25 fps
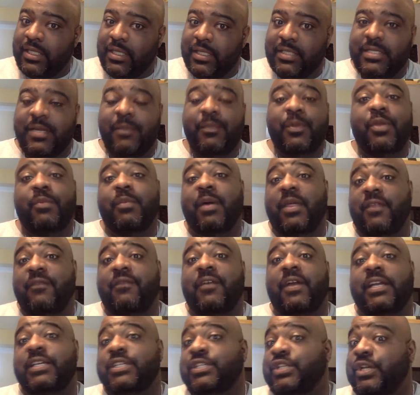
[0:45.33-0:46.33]
Some of you
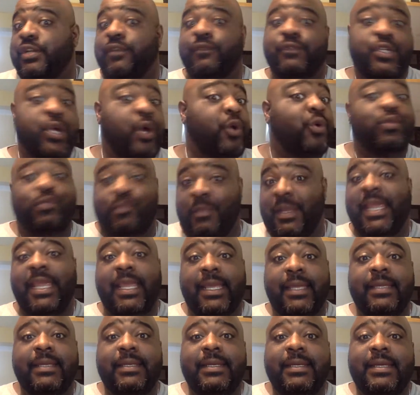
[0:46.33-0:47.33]
motherfuckers could have told
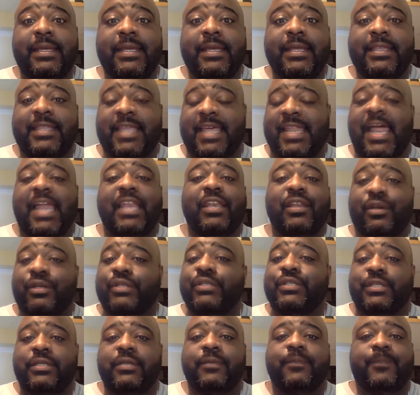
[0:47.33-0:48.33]
me that I
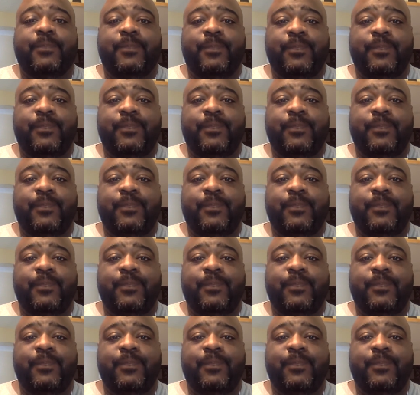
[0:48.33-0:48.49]
looked.